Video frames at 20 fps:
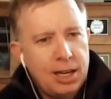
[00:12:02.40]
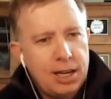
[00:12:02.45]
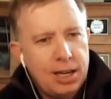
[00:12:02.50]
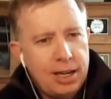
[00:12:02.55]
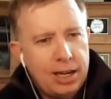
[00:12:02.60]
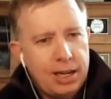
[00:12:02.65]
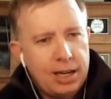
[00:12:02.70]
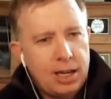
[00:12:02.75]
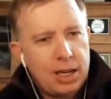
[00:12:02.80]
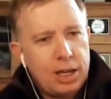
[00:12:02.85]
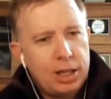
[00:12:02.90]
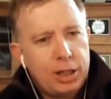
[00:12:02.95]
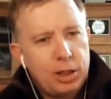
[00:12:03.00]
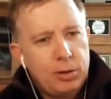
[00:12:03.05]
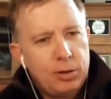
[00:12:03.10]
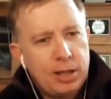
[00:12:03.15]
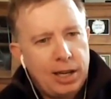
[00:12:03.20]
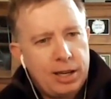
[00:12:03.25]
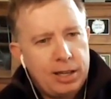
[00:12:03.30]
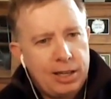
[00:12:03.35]
and
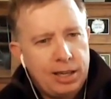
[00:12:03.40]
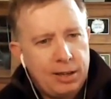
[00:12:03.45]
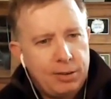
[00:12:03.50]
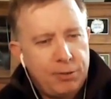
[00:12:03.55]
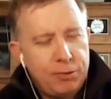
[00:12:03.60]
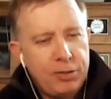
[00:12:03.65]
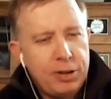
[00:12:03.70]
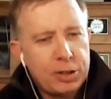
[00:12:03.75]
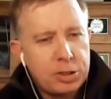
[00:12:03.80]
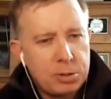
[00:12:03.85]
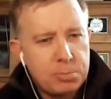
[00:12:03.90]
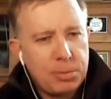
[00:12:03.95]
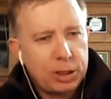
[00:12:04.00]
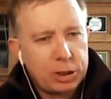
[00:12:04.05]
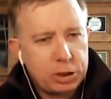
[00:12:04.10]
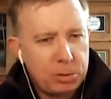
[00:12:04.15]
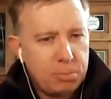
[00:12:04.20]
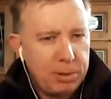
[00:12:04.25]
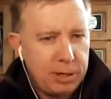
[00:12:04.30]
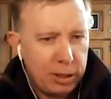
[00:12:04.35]
argue that it fits
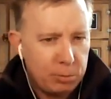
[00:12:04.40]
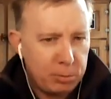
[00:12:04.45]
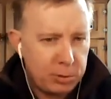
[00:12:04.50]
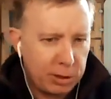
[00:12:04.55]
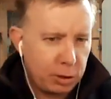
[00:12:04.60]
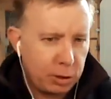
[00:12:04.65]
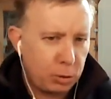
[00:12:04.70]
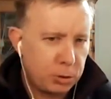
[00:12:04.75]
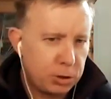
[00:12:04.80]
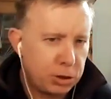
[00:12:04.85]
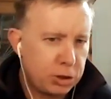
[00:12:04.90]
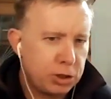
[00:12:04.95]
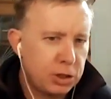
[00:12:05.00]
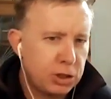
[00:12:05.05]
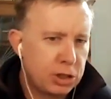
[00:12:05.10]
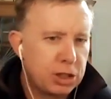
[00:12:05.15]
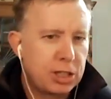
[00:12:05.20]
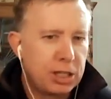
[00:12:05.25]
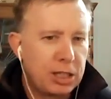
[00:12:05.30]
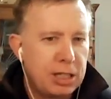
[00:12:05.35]
much better with the Christian
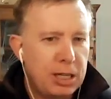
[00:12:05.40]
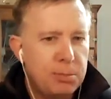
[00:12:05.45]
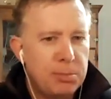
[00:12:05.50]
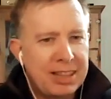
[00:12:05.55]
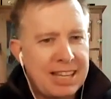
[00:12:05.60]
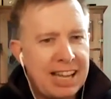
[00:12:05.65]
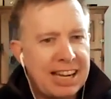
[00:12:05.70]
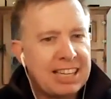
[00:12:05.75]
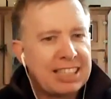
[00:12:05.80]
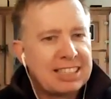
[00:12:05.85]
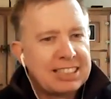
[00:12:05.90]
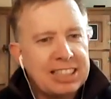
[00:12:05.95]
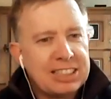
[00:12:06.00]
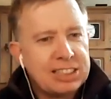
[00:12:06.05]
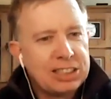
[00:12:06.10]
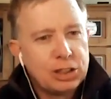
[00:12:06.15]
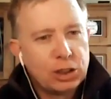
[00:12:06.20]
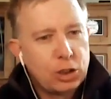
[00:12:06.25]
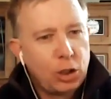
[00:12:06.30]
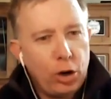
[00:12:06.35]
scheme than it
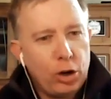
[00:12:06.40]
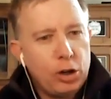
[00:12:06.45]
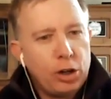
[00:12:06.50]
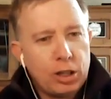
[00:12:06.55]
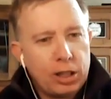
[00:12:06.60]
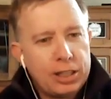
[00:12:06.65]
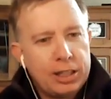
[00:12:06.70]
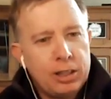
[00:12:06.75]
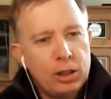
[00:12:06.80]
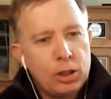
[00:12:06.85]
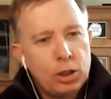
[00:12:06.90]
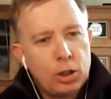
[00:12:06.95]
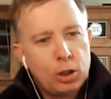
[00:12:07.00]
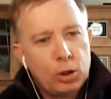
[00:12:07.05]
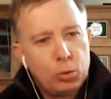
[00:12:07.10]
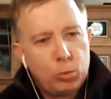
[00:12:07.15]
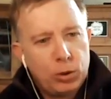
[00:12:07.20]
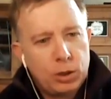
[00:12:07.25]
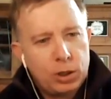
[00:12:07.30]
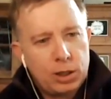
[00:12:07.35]
does internally
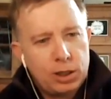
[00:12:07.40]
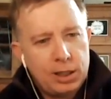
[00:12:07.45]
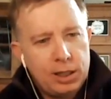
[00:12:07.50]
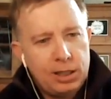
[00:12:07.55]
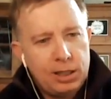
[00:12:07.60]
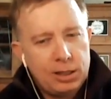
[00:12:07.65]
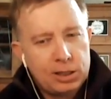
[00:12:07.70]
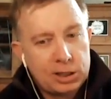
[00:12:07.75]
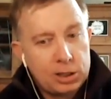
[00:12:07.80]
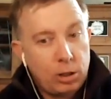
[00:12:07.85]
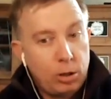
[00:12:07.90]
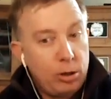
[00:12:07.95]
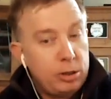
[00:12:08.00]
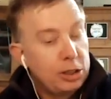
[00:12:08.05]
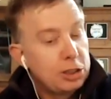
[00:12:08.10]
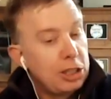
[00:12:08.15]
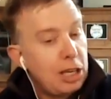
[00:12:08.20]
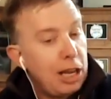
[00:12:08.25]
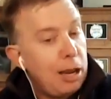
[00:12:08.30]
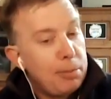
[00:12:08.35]
with its own
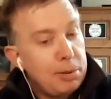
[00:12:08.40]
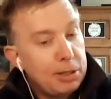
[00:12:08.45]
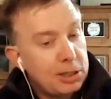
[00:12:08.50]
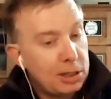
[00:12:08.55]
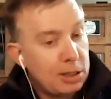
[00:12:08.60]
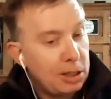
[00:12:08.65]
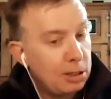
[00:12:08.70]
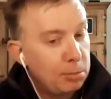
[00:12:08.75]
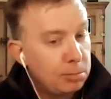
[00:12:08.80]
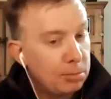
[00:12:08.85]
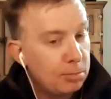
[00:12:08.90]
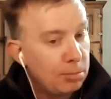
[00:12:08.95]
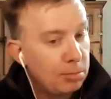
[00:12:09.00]
Islamic scheme.